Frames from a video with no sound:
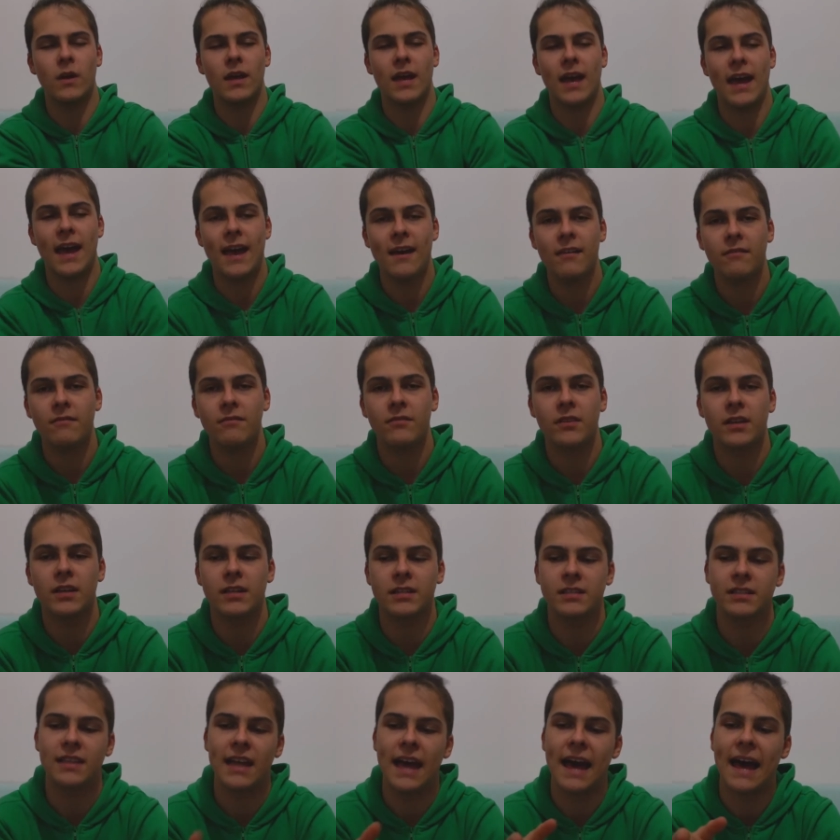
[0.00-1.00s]
have
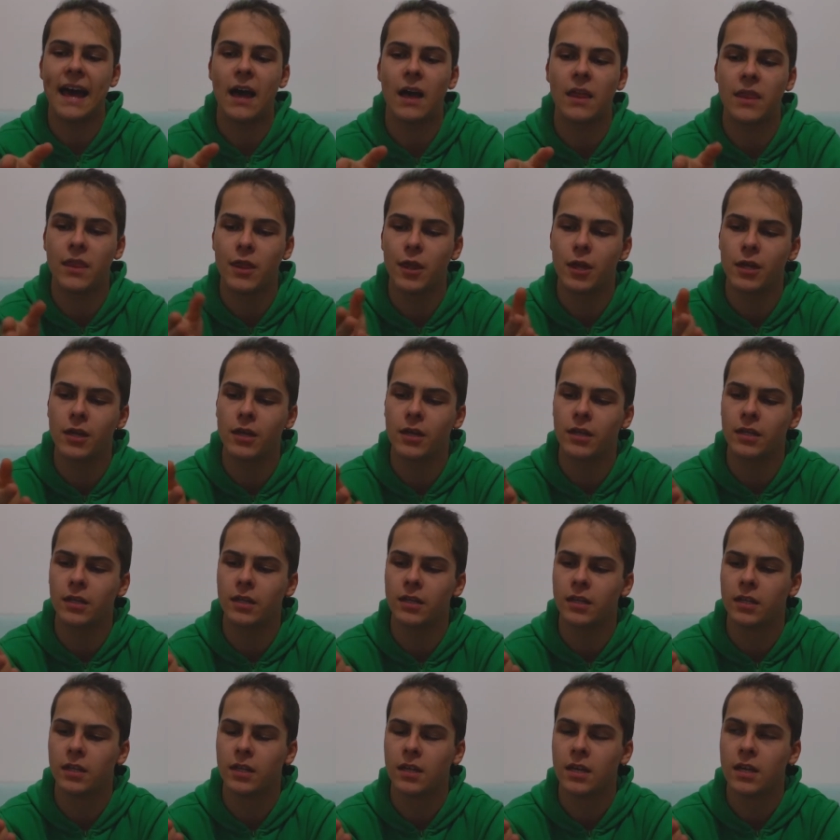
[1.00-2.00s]
is that
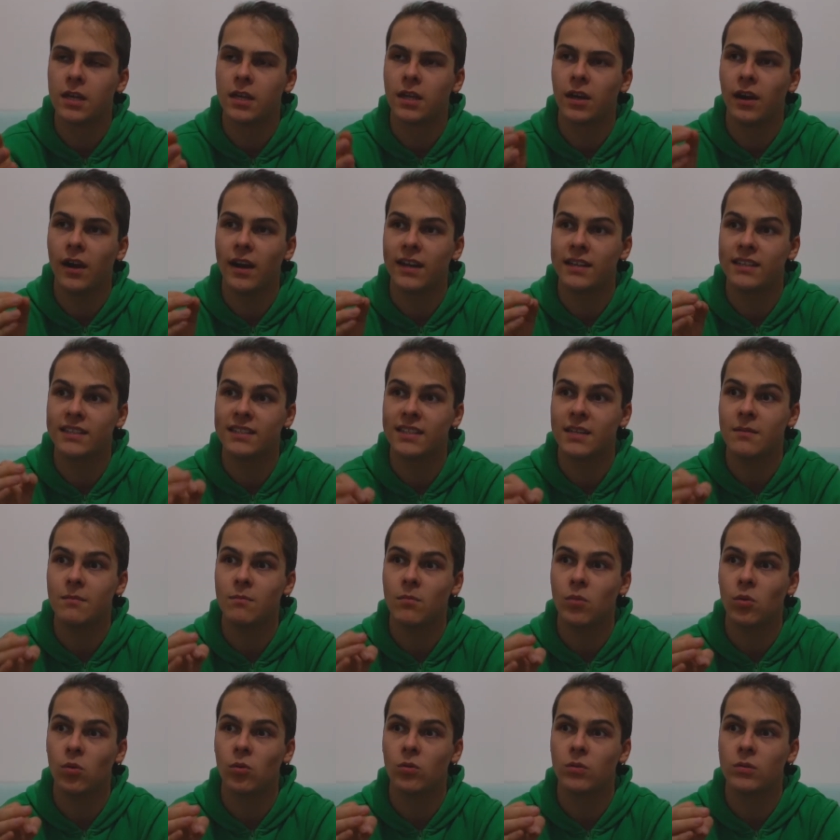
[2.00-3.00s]
there are
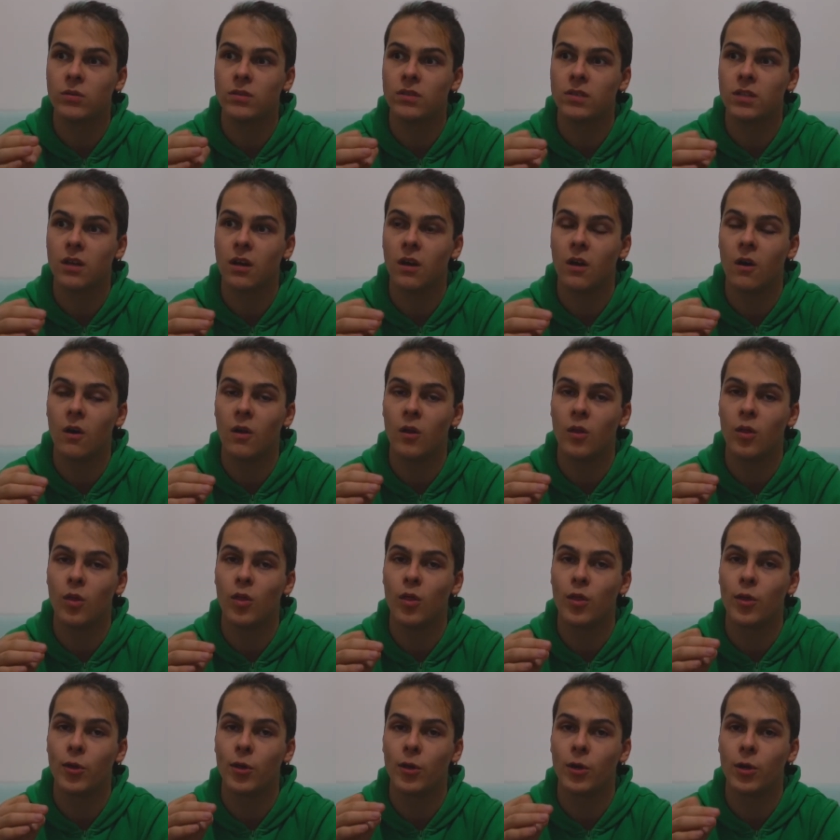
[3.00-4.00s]
symbols
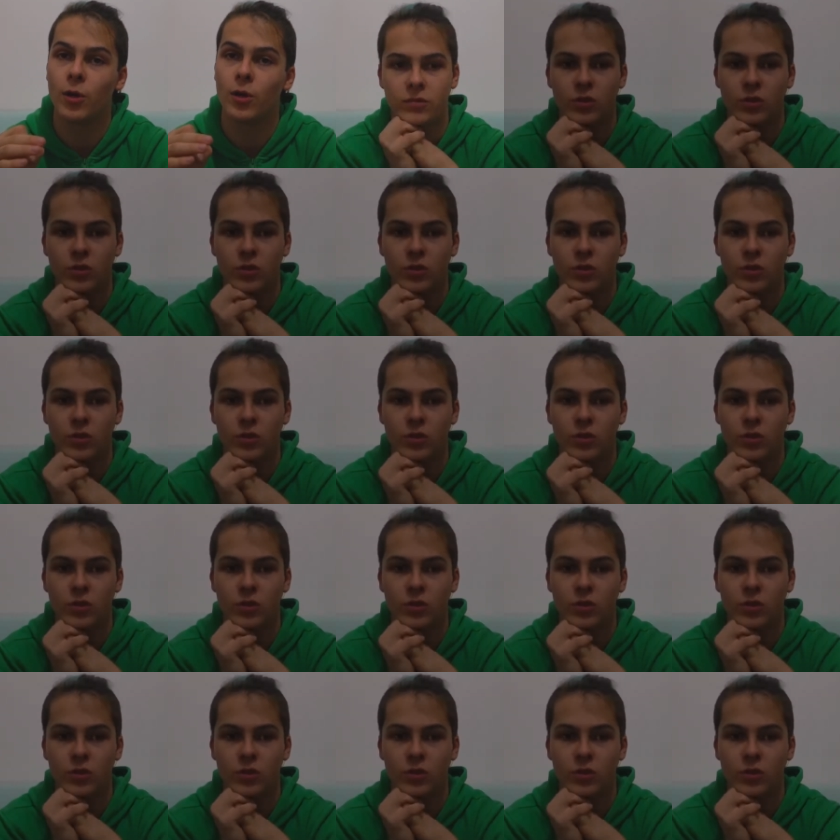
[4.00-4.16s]
on the